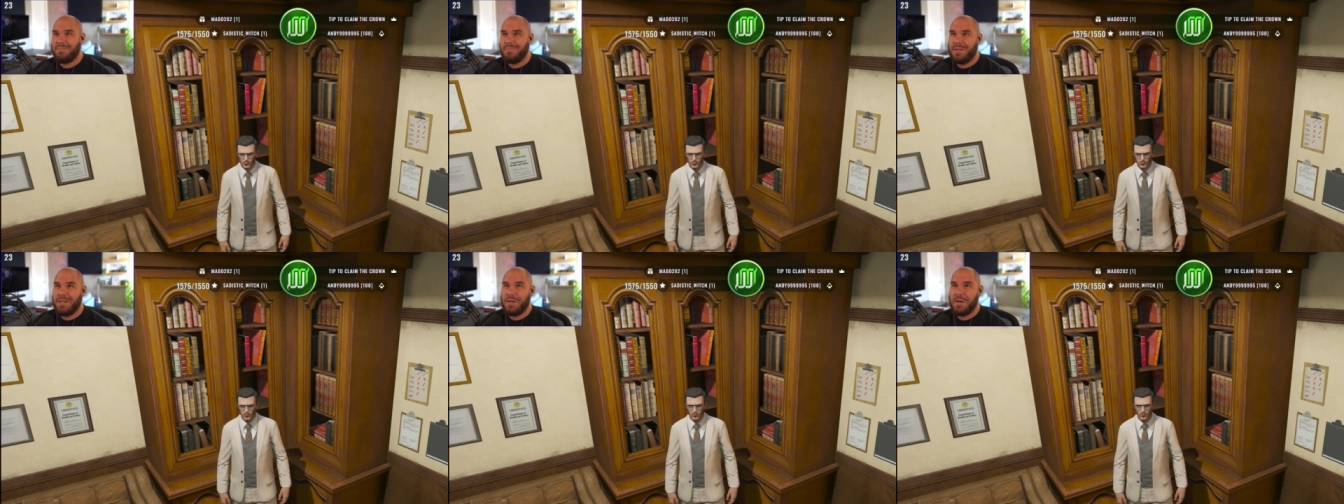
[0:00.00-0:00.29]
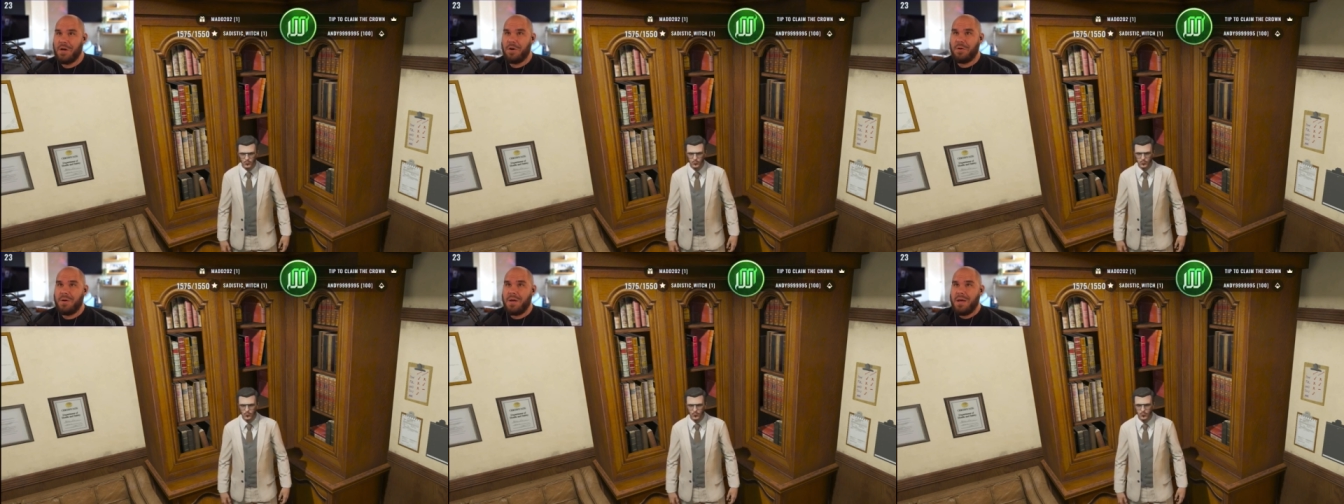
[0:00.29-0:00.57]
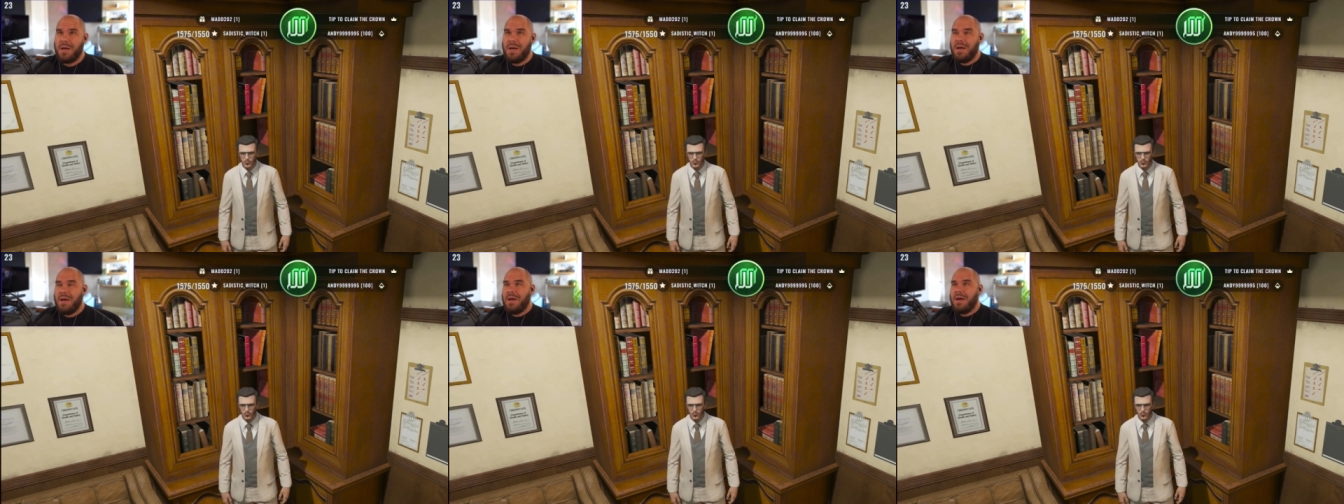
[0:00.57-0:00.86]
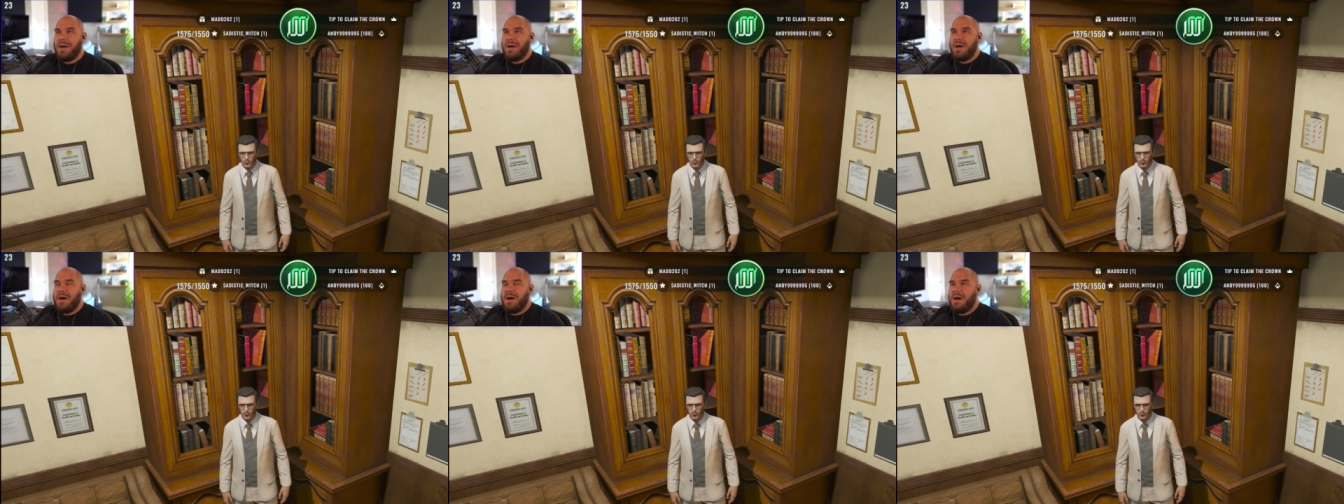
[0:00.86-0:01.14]
you know,
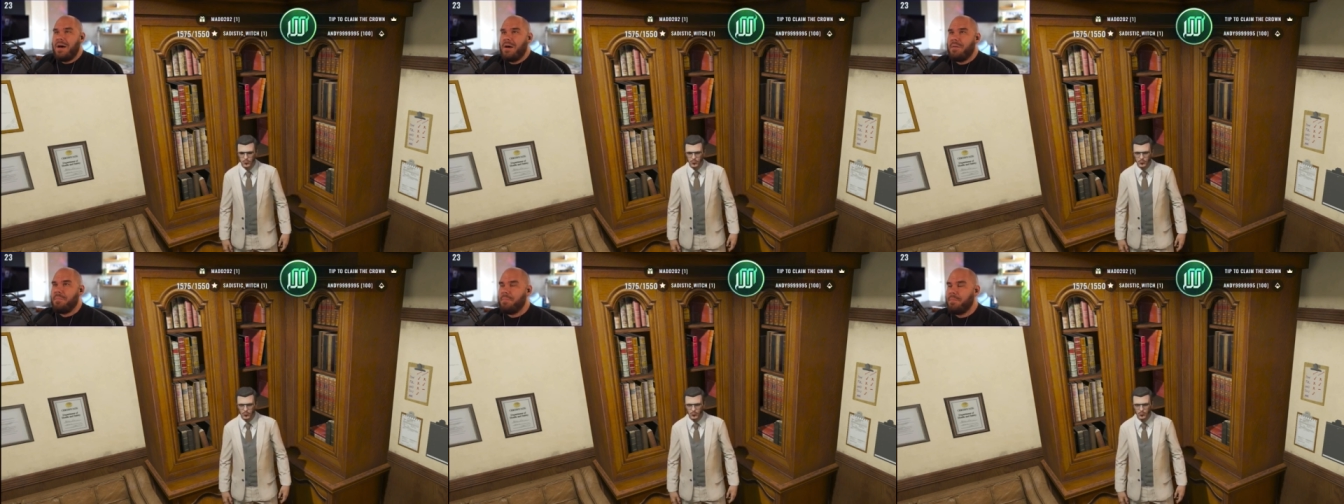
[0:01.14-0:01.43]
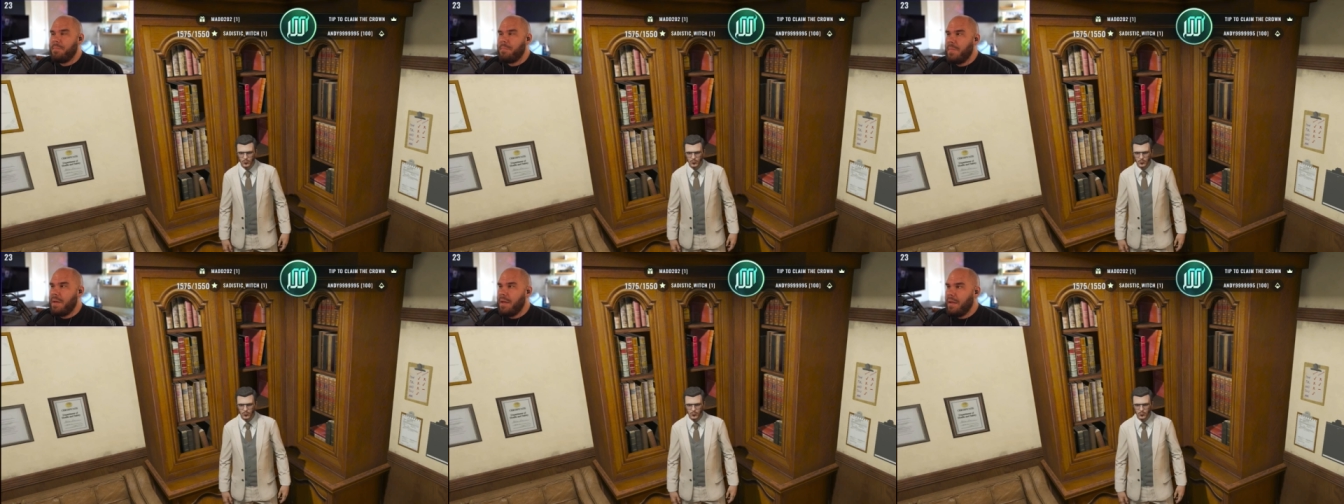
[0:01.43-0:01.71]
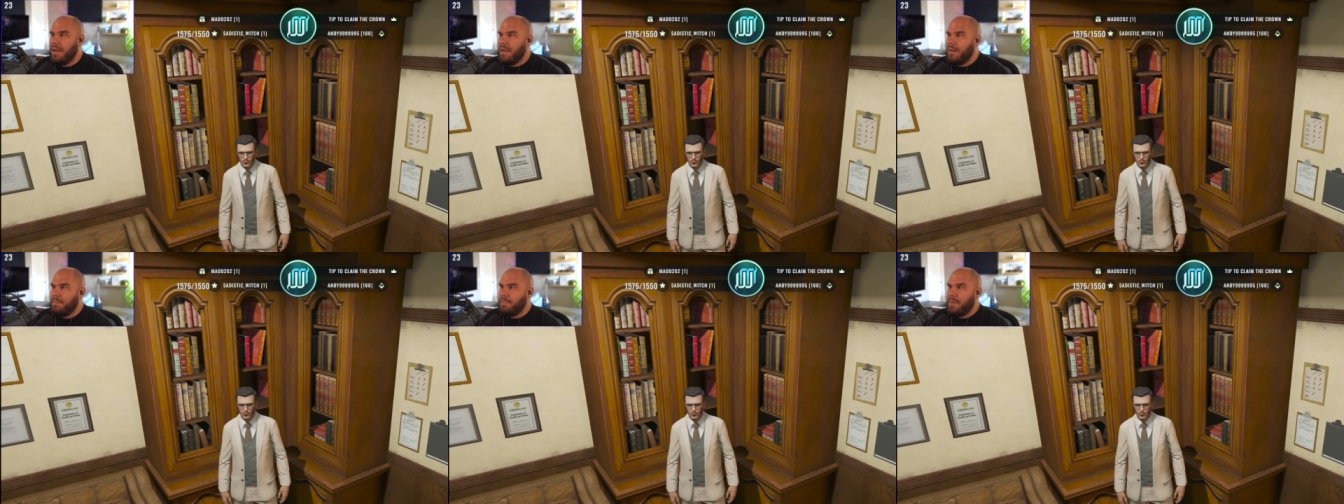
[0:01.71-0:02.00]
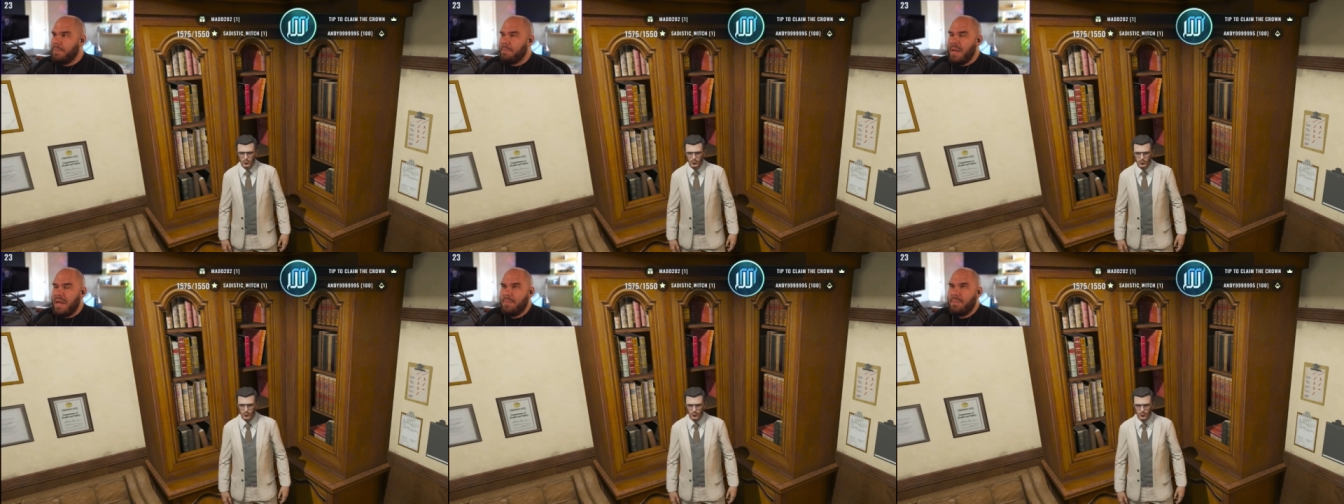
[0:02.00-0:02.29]
um,
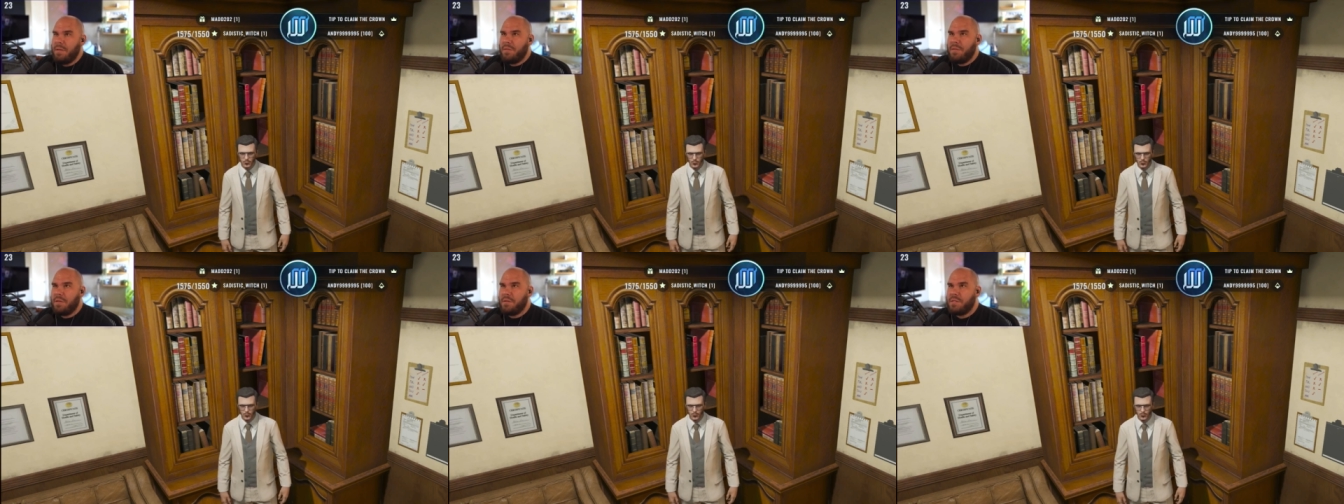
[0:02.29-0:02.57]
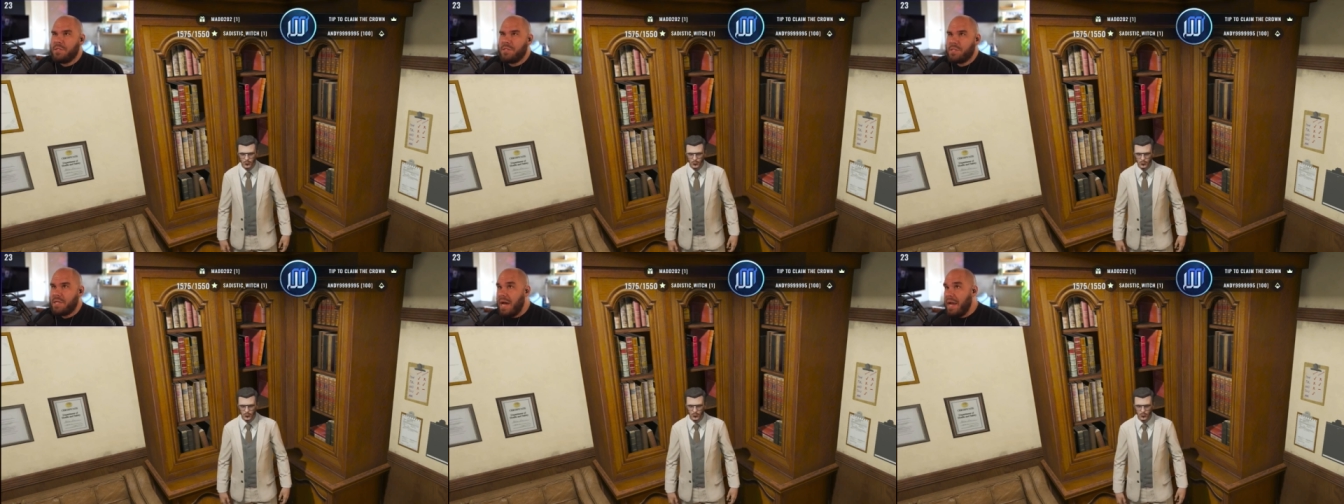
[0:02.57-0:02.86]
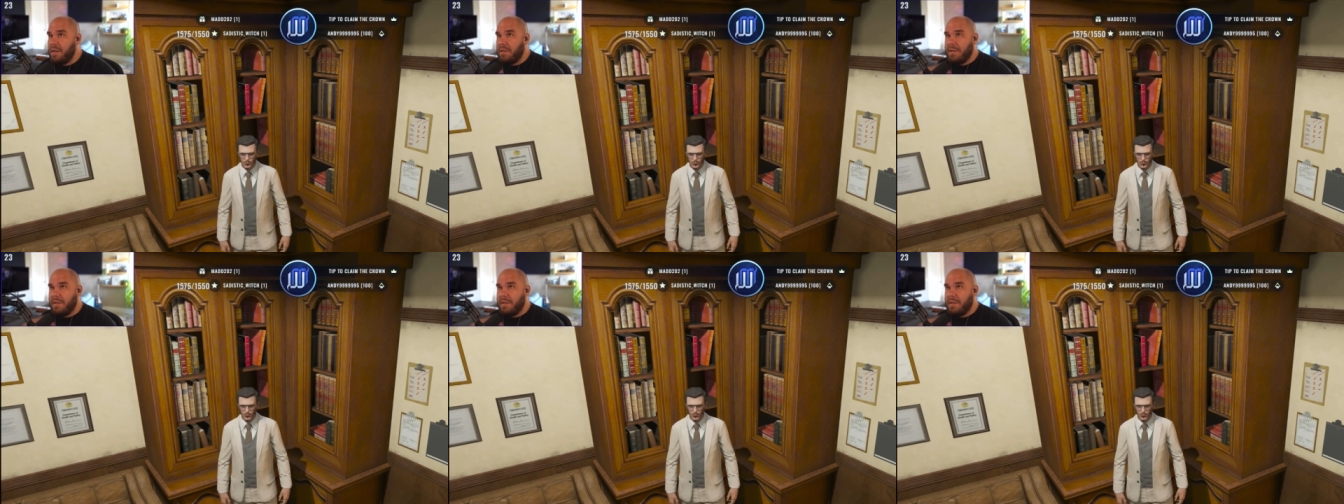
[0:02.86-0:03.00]
but maybe the design.